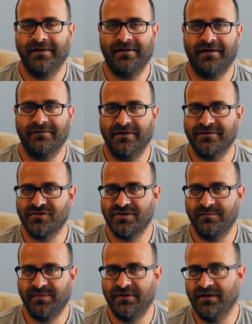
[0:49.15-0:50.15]
Let the
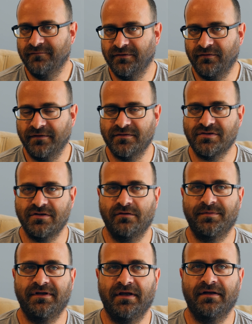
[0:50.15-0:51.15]
shit begin versus let the show
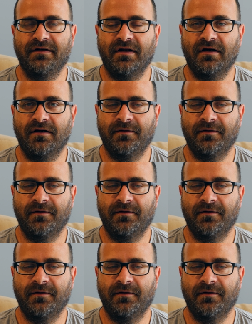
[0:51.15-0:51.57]
begin.